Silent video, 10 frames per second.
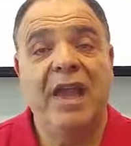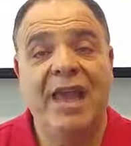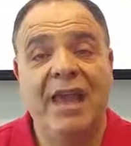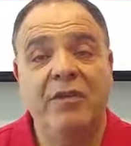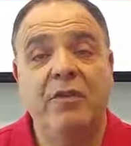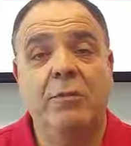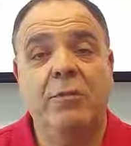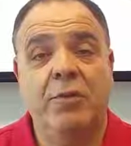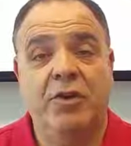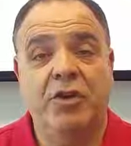ask
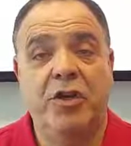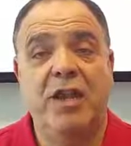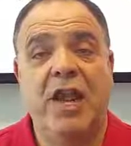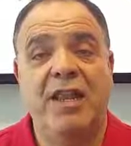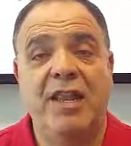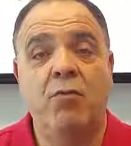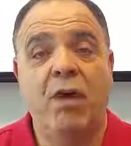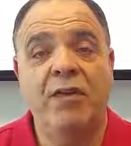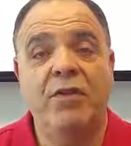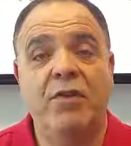permission and then
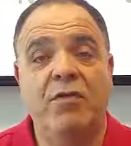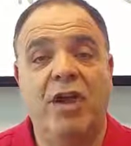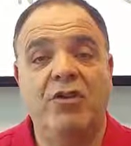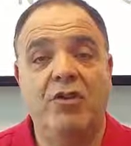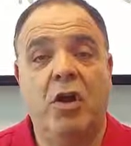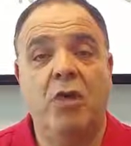wait for direction